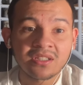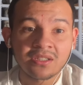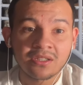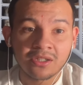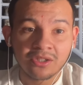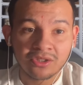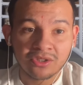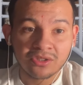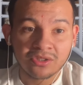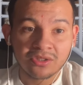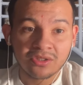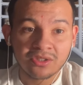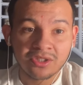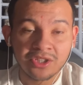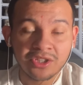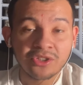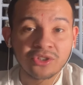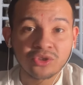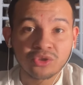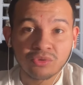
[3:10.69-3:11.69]
on the
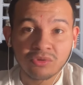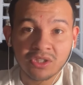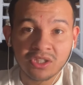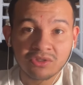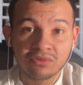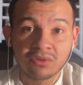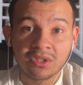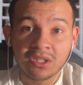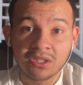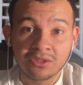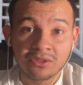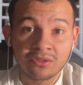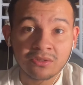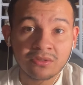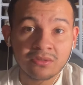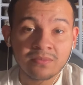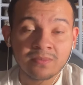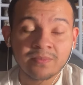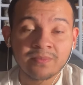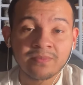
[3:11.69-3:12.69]
year 2022